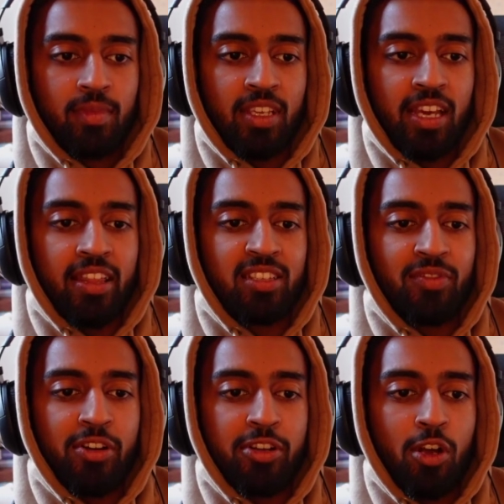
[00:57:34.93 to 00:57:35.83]
Yeah, that's a
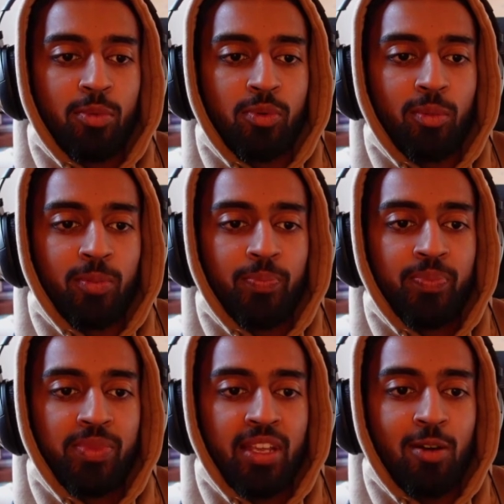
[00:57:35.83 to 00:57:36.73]
very common problem.
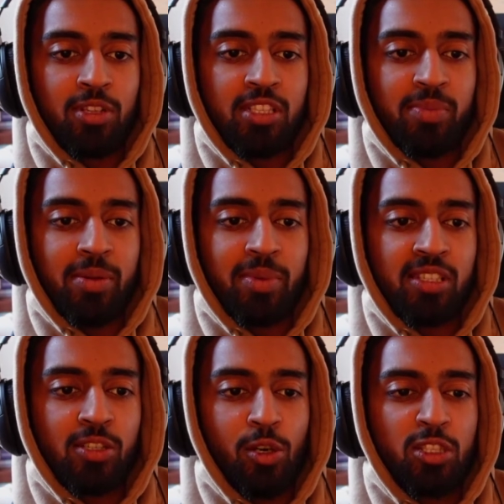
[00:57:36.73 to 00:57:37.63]
I want to be able
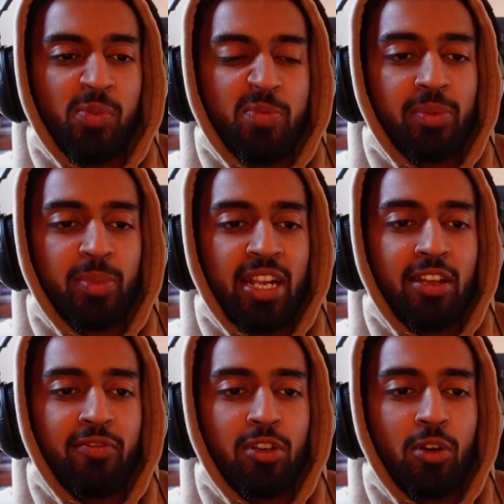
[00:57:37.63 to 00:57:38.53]
to talk to people, but I
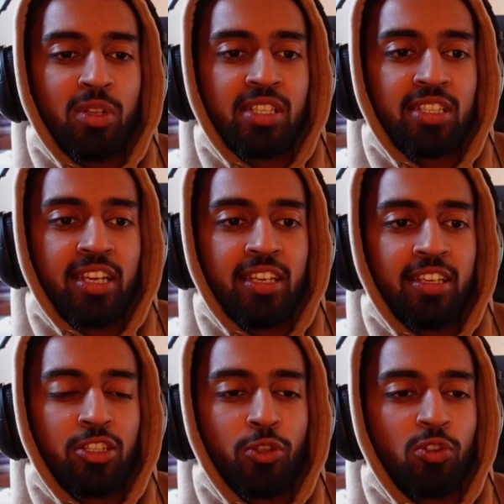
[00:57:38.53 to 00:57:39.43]
never know what to say.
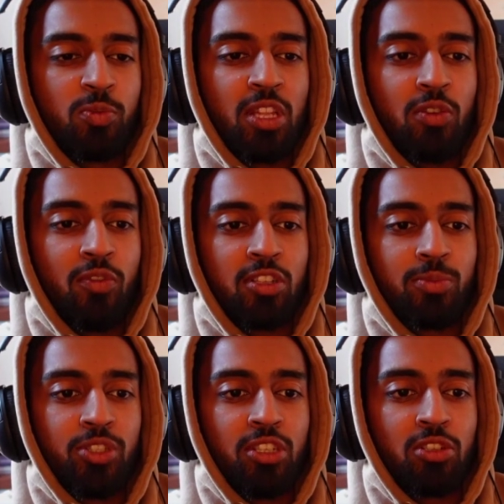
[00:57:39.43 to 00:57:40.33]
It shows me that you've got
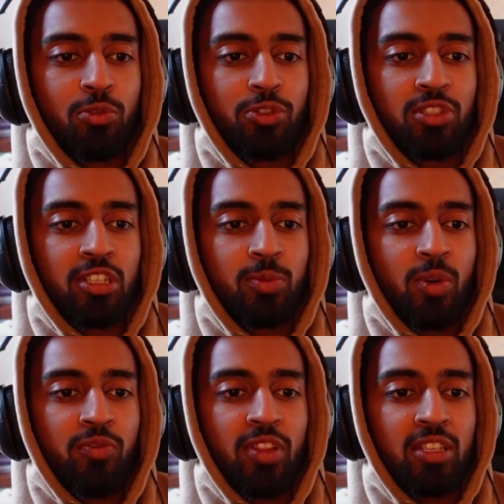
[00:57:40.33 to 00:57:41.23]
some shit social skills,
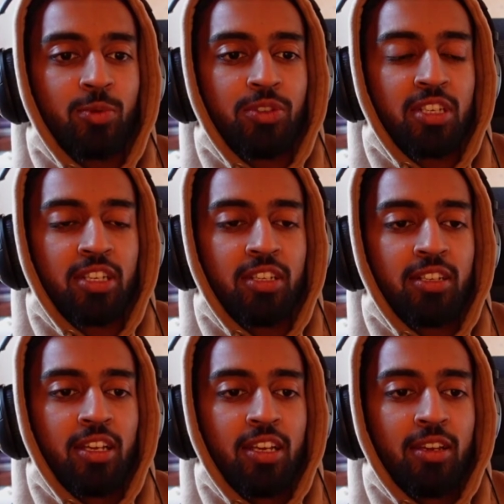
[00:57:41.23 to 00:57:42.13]
bro, if that's what you're saying.
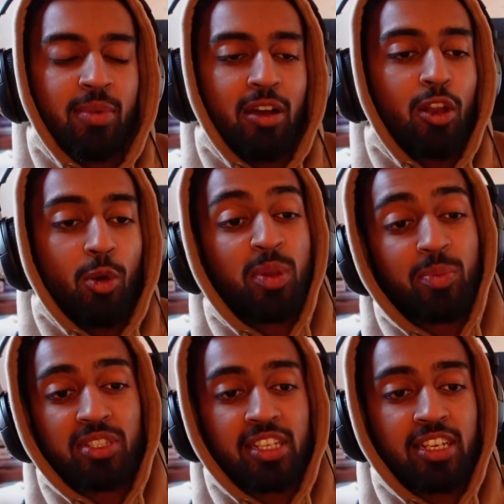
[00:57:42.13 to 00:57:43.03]
But a lot of
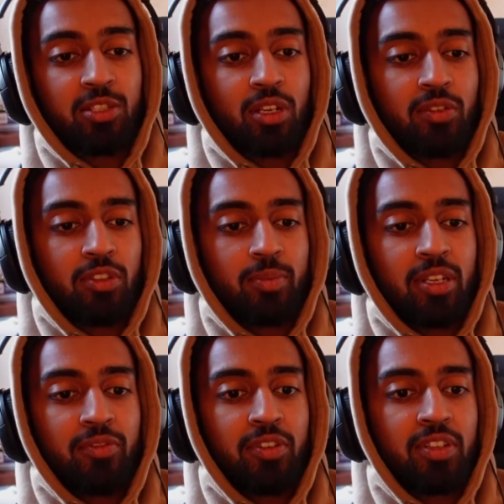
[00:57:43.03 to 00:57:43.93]
people say it, so I'll give you the
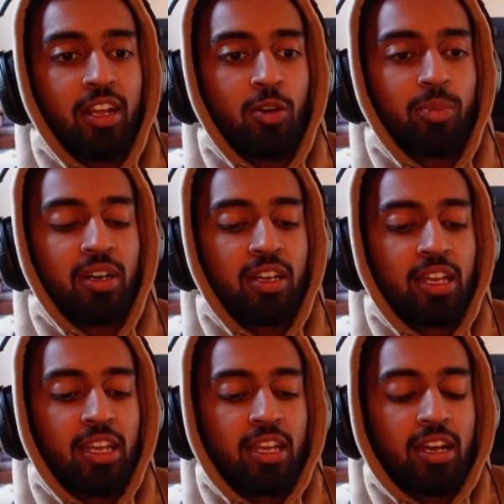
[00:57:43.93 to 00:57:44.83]
benefit of the doubt, but
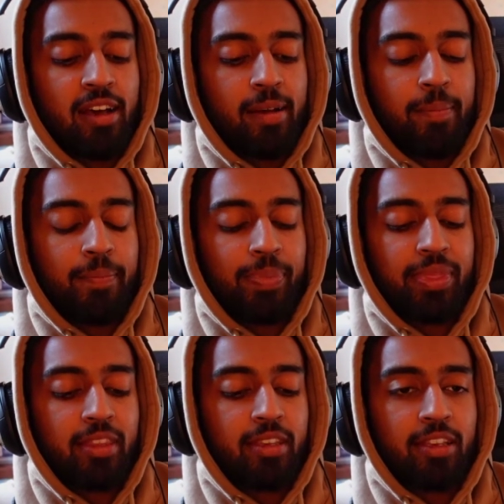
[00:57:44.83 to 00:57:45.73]

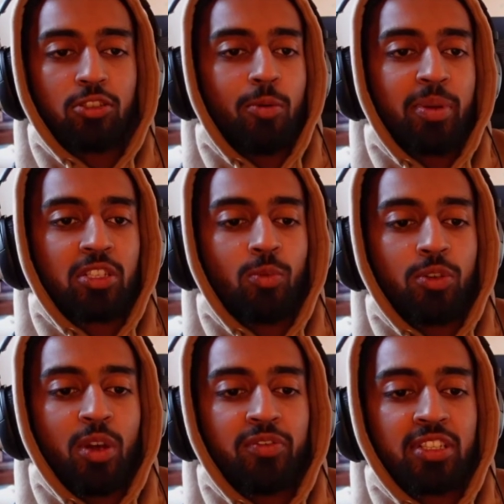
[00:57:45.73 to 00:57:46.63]
it's not based on what
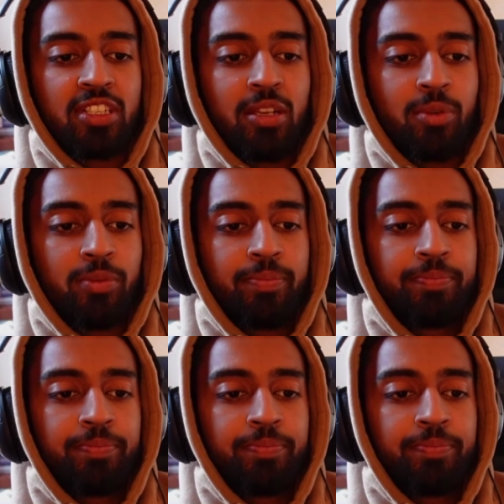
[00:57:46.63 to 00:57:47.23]
you have to say, bro.